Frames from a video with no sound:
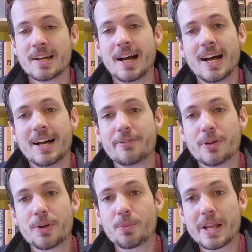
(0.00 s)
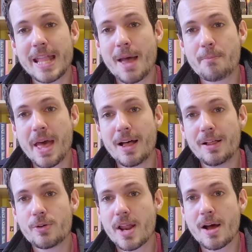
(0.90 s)
If you could ring that bell,
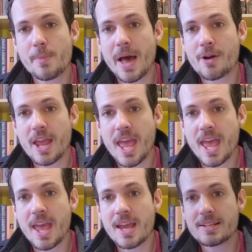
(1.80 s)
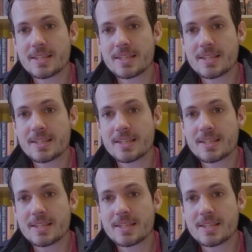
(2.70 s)
it would help out a